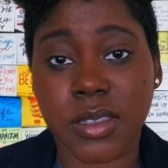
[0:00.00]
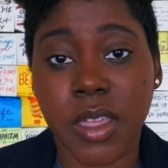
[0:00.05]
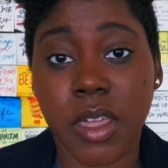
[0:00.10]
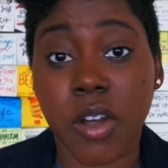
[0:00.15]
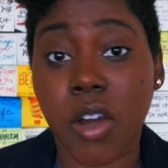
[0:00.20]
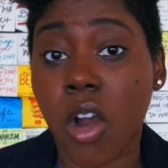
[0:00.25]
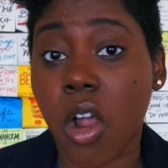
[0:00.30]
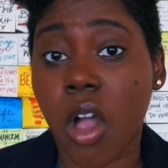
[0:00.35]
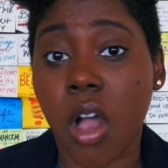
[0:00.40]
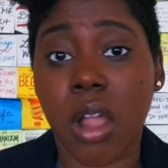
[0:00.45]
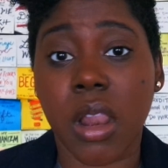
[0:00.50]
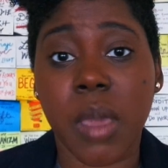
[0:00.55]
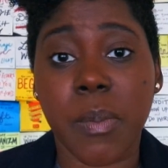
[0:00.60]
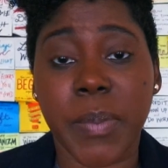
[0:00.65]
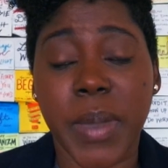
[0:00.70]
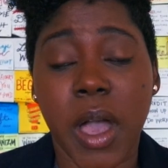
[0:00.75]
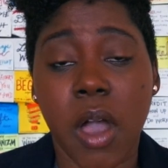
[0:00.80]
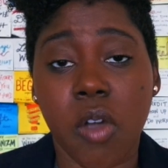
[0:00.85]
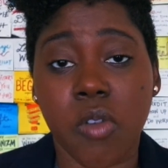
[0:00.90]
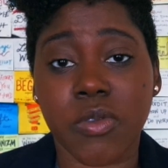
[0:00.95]
that are all
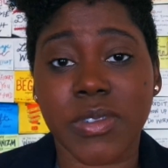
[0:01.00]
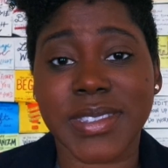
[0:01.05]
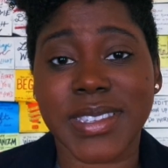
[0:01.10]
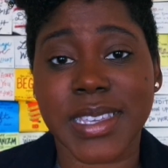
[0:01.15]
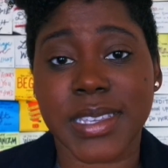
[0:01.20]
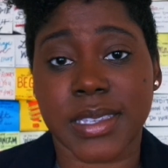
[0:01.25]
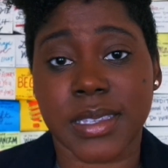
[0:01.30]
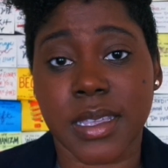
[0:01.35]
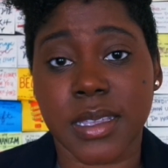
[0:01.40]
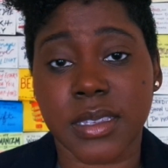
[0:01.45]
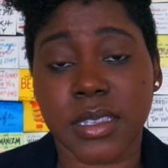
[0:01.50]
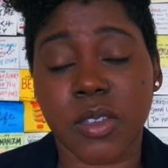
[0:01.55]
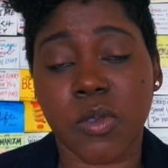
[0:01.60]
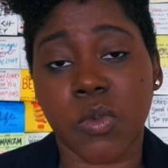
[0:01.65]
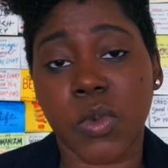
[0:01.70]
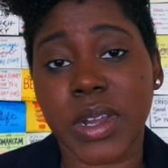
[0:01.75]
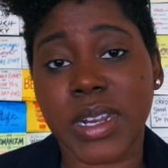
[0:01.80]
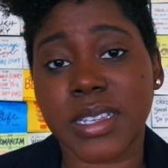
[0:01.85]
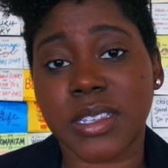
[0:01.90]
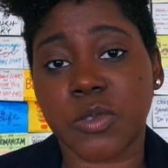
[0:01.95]
about resistance and
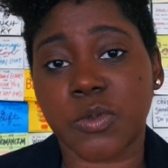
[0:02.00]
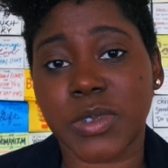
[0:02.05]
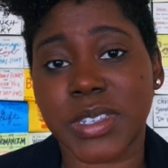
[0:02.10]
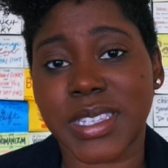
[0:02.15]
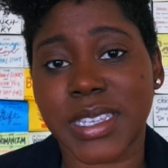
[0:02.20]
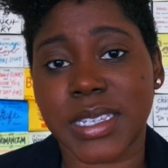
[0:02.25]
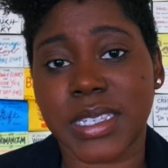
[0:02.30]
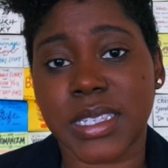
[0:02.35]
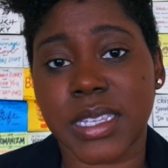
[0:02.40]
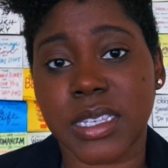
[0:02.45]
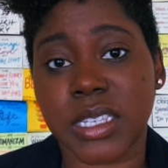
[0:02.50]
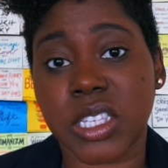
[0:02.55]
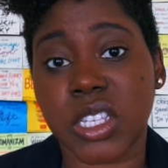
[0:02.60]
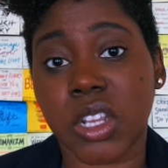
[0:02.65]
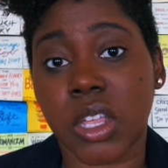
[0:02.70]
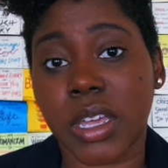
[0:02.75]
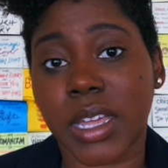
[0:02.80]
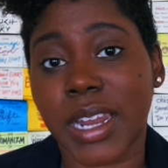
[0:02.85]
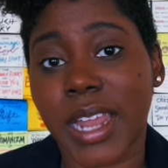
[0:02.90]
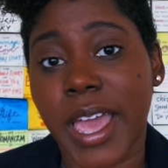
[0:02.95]
what does resistance
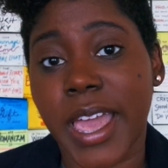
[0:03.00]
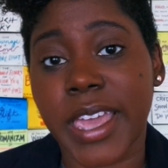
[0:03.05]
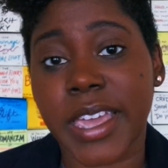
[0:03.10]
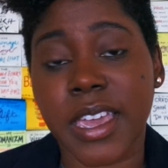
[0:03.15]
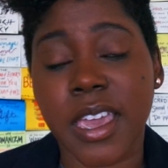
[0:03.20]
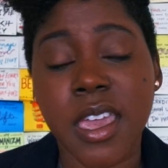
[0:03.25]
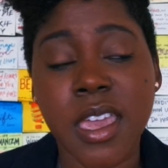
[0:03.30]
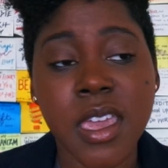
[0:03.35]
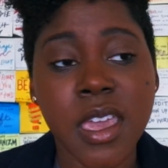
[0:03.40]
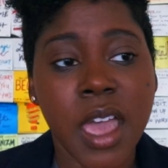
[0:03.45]
look like